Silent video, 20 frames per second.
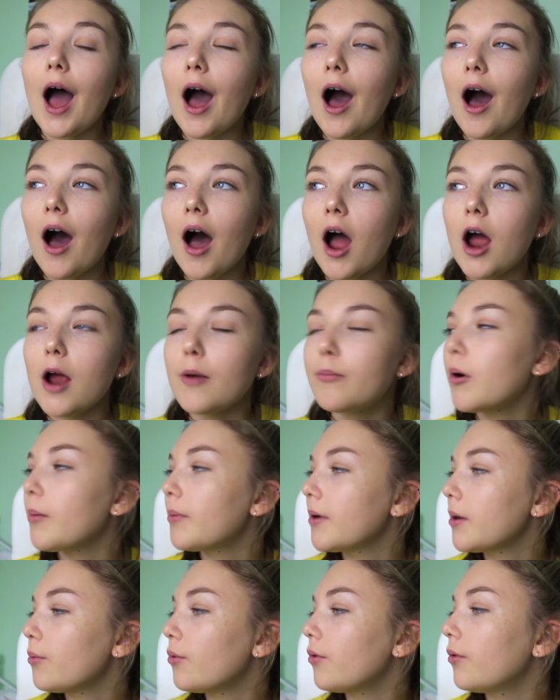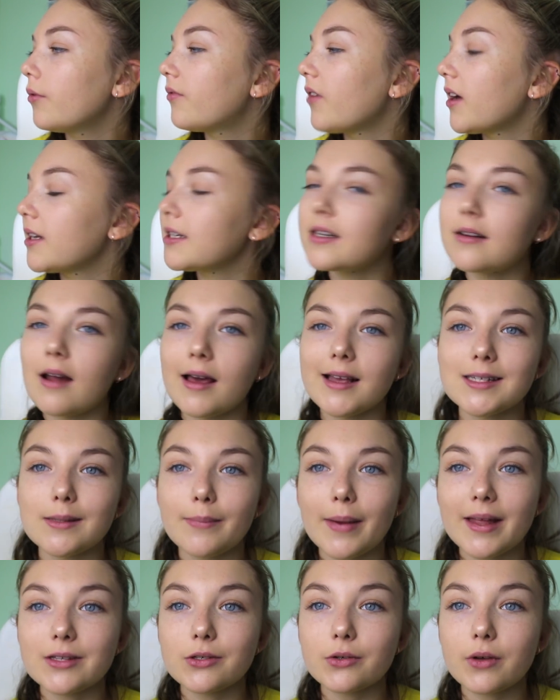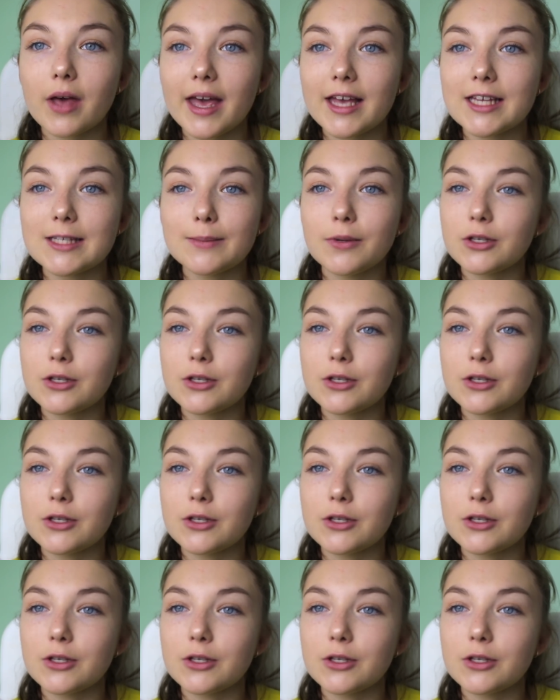I probably will find a nicer pencil case,